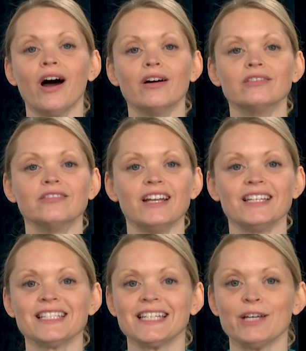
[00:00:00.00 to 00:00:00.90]

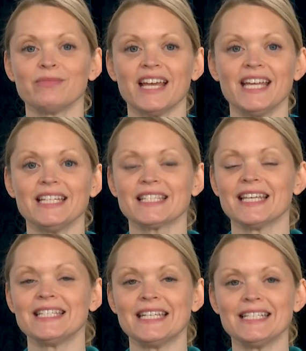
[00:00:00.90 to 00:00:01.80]
latest updates
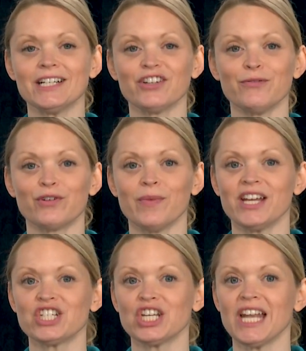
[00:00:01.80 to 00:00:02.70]
and detailed information